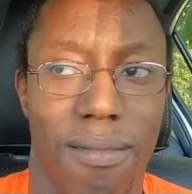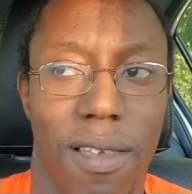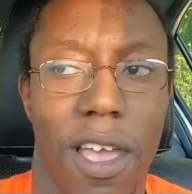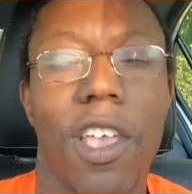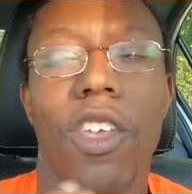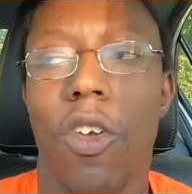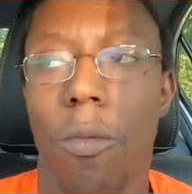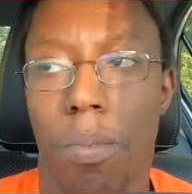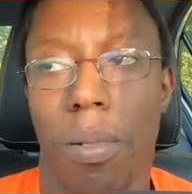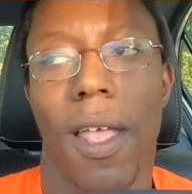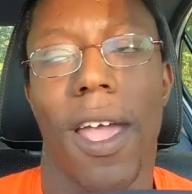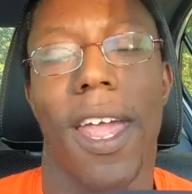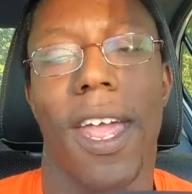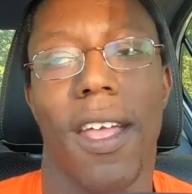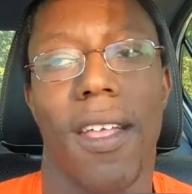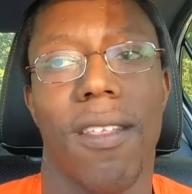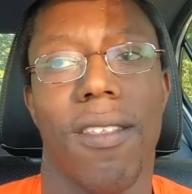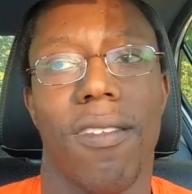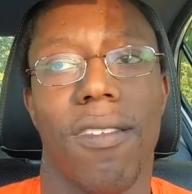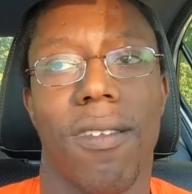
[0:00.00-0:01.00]
And your
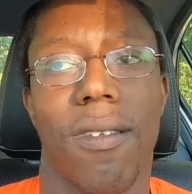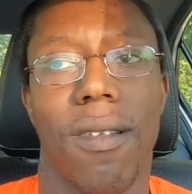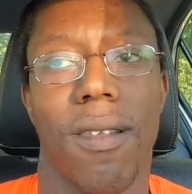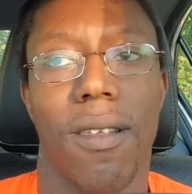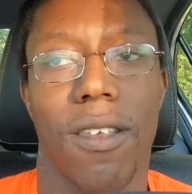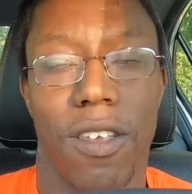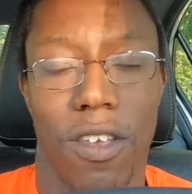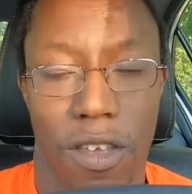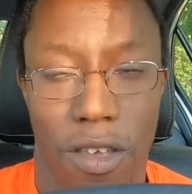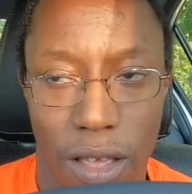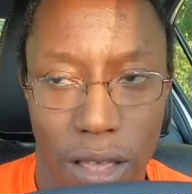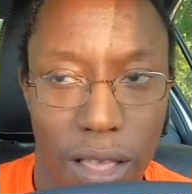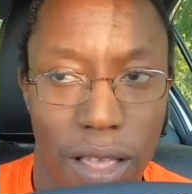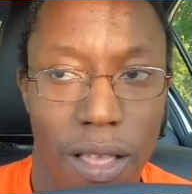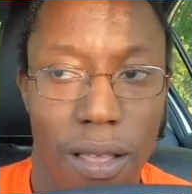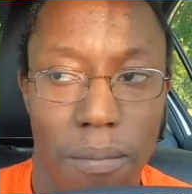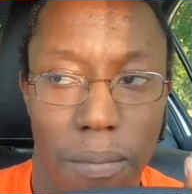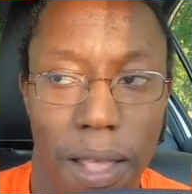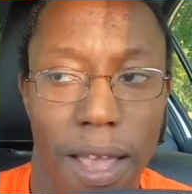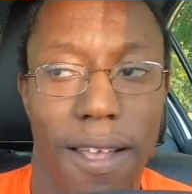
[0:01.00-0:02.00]
plans
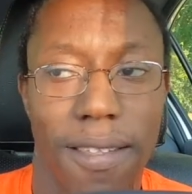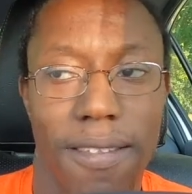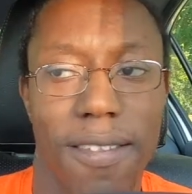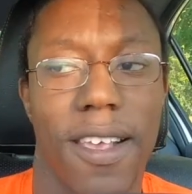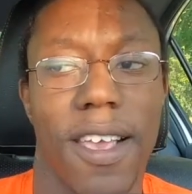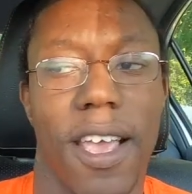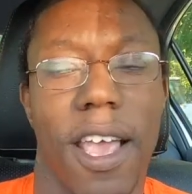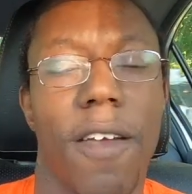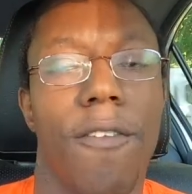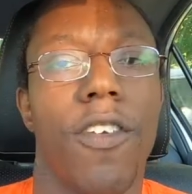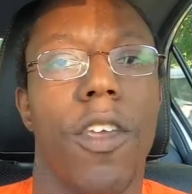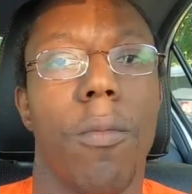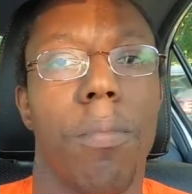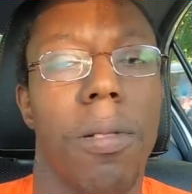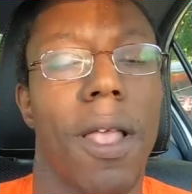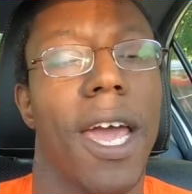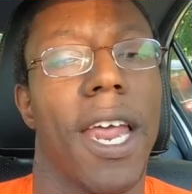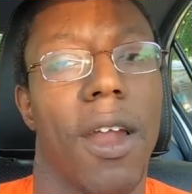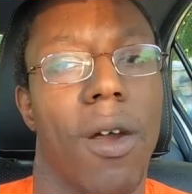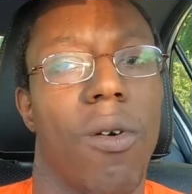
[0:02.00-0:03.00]
Plan C, if you
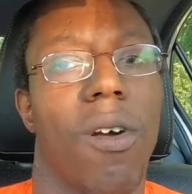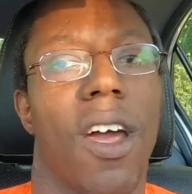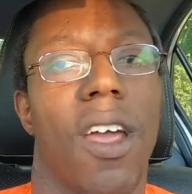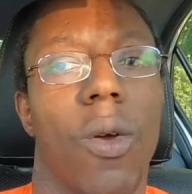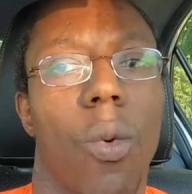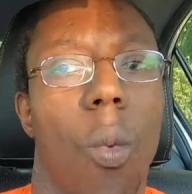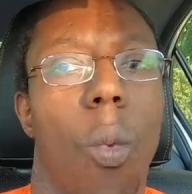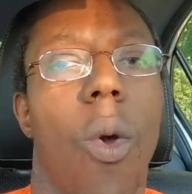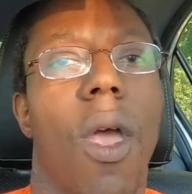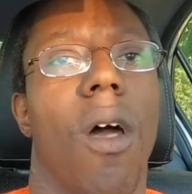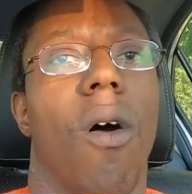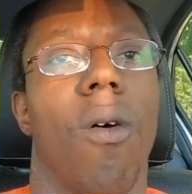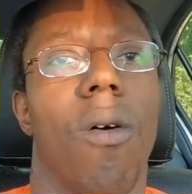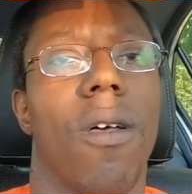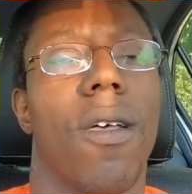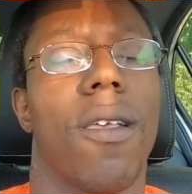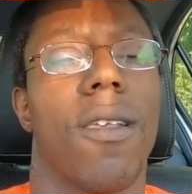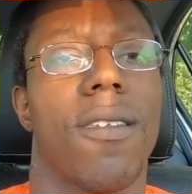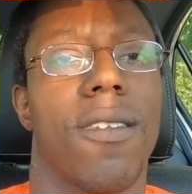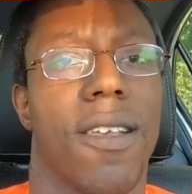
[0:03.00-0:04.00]
plan it right, will
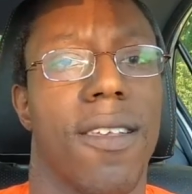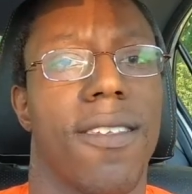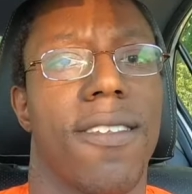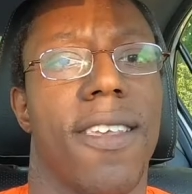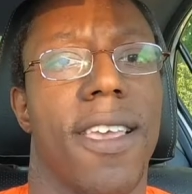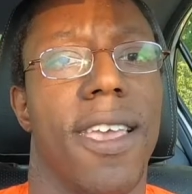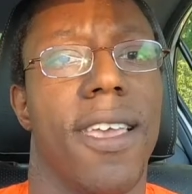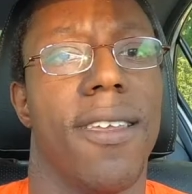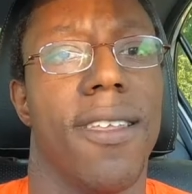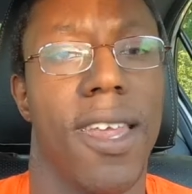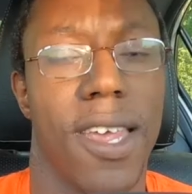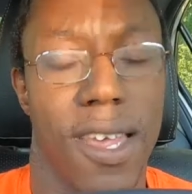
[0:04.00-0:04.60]
succeed.